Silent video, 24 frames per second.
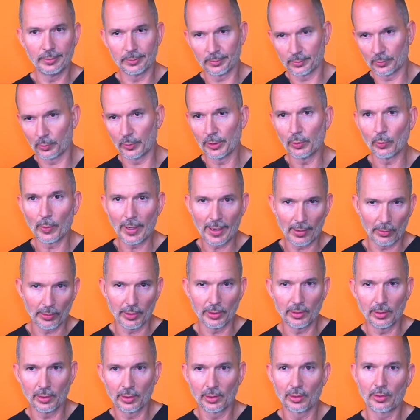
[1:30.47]

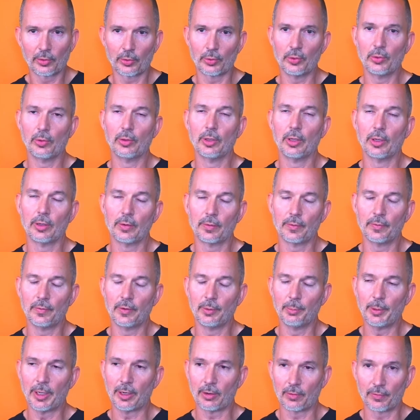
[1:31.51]
rerouted through
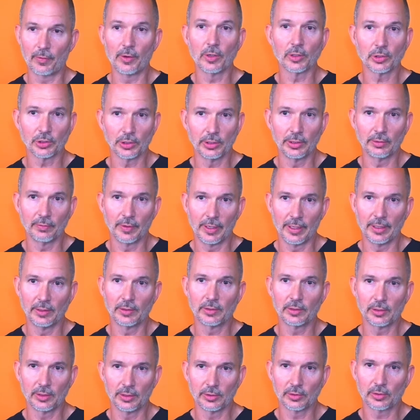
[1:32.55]
the better functioning
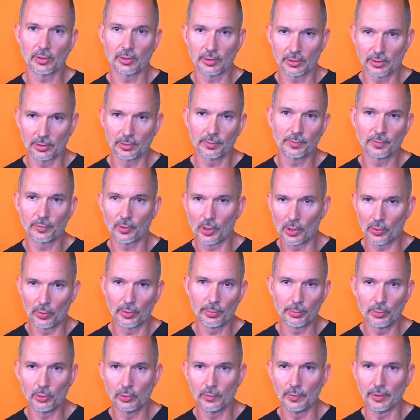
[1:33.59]
veins and start to flow
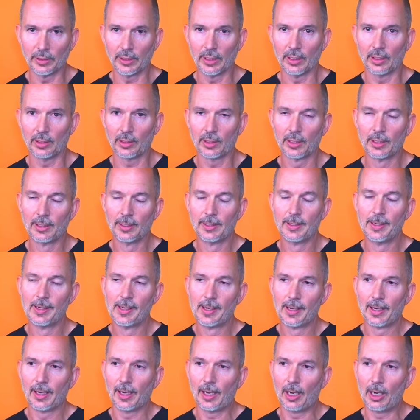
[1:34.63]
and move again.
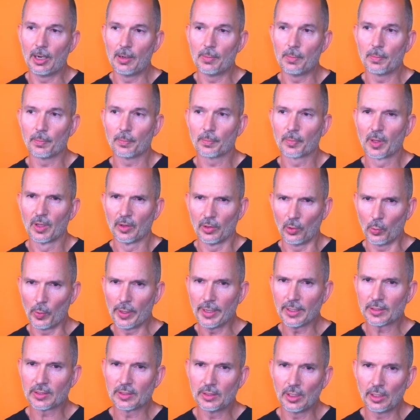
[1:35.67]
The
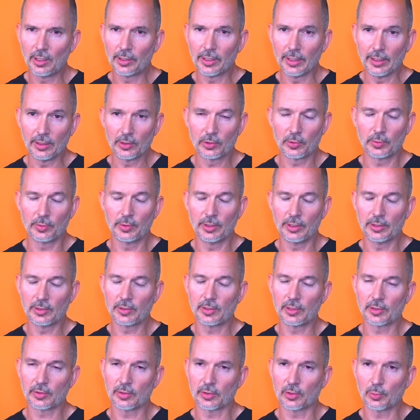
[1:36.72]
way it's done is
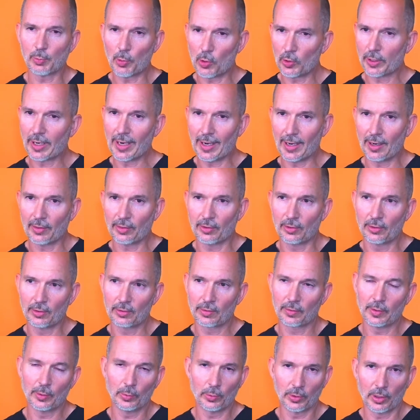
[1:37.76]
there's a small
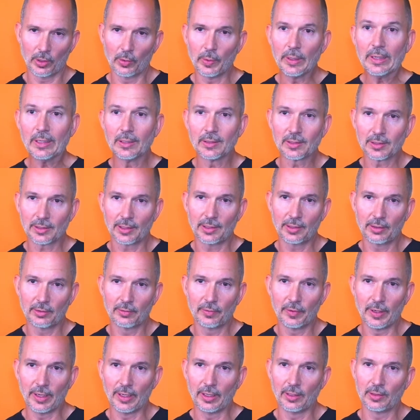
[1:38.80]
catheter that will go inside the
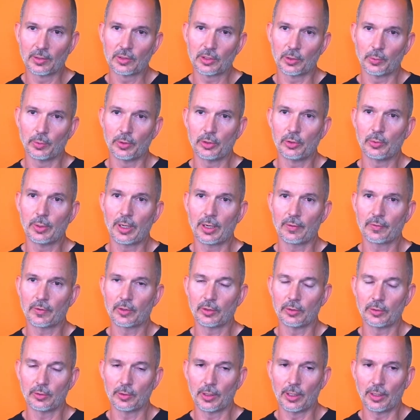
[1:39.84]
vein. So we do have
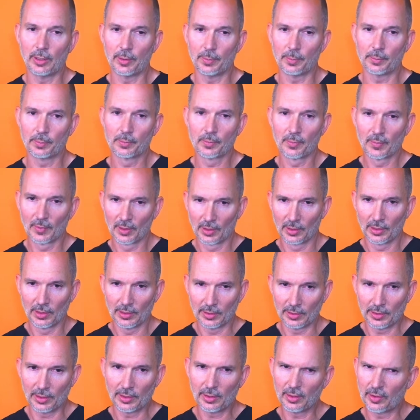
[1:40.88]
to
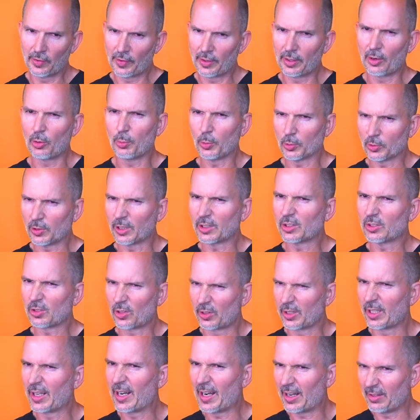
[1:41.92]
get into there almost like
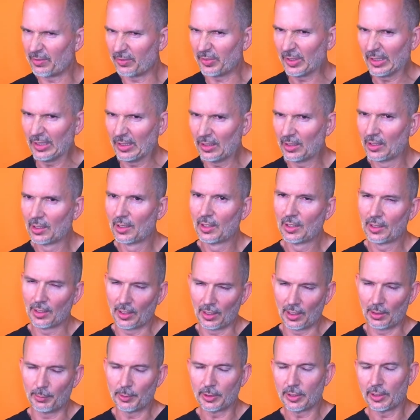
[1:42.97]
starting an IV
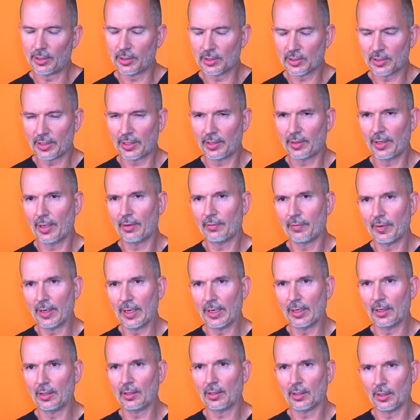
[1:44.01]
and get inside of that
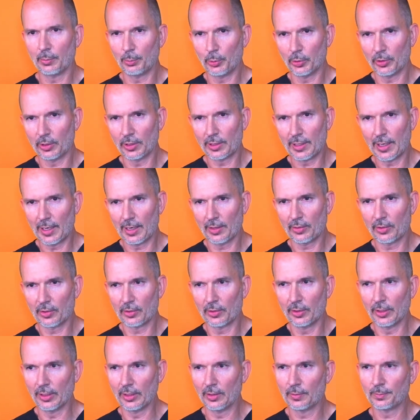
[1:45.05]
vein and put the
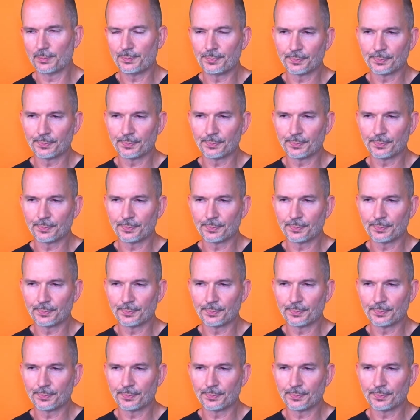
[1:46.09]
catheter in.